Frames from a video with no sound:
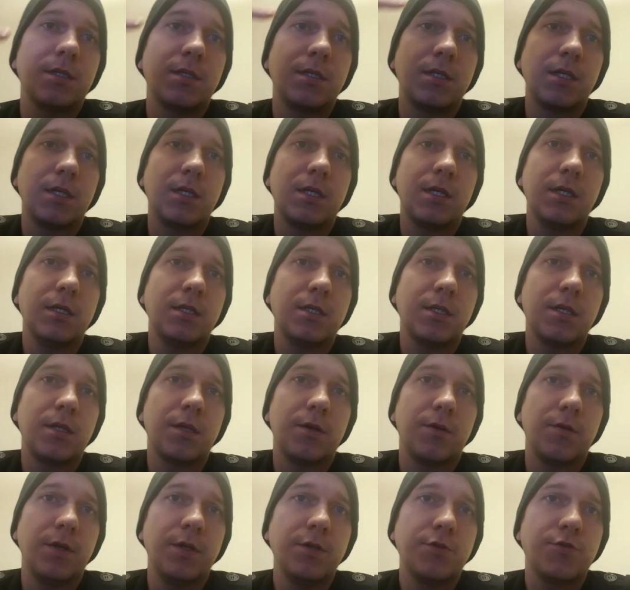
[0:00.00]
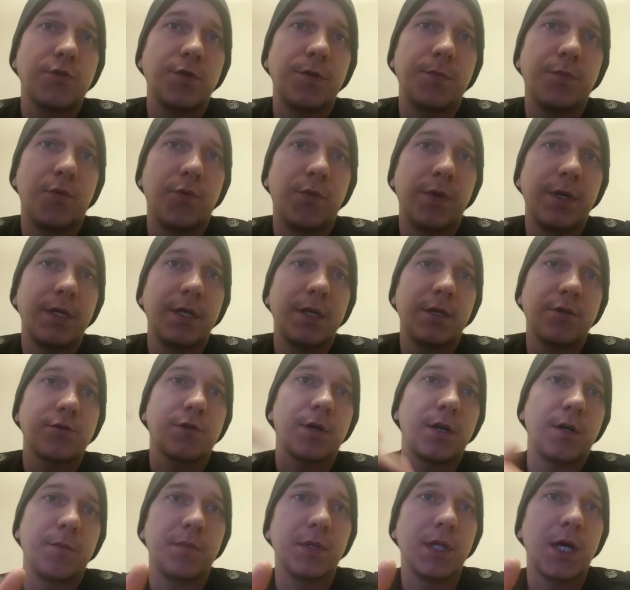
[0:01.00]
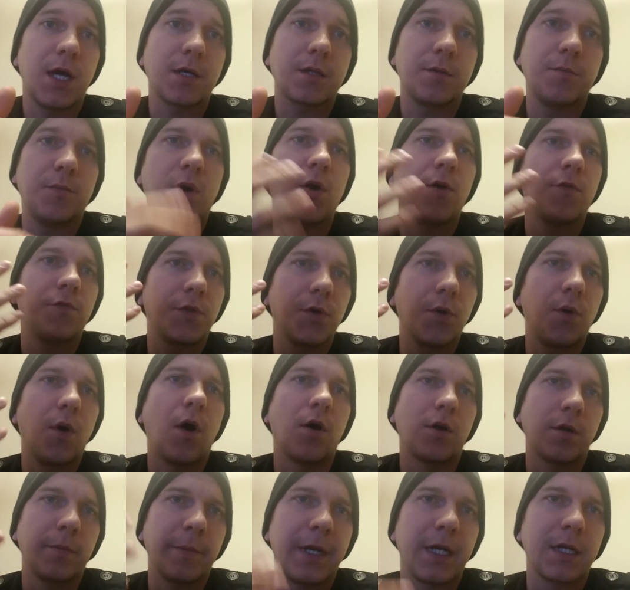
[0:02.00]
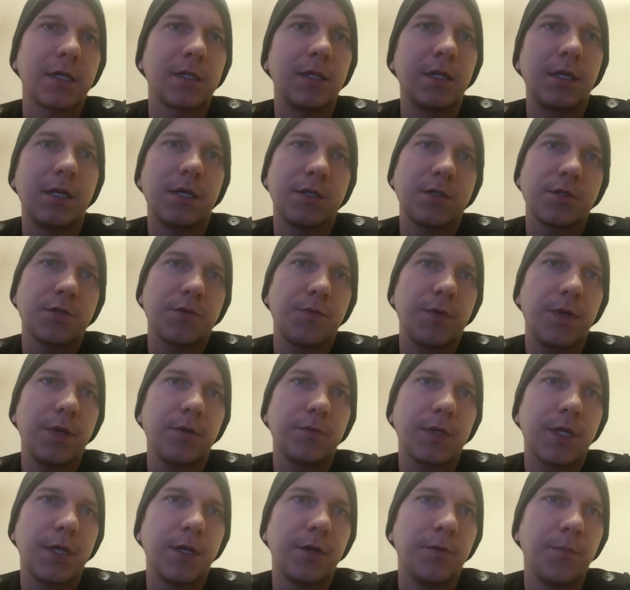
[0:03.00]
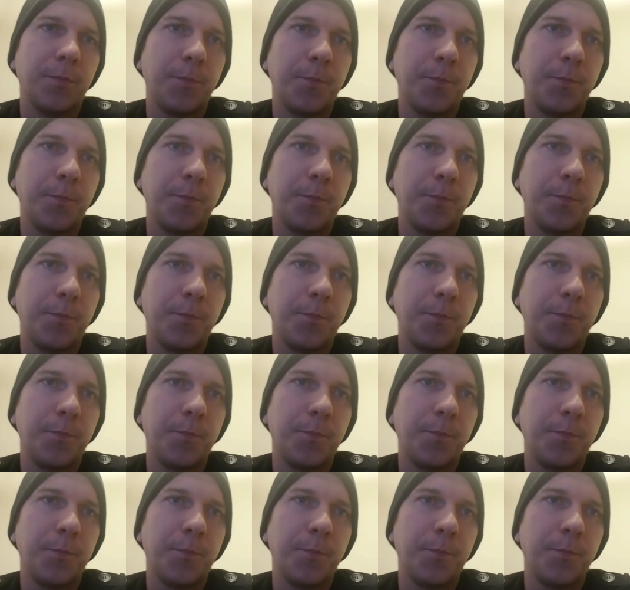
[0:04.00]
to get to their entry point and try to block them off, they'll automatically get surround kill.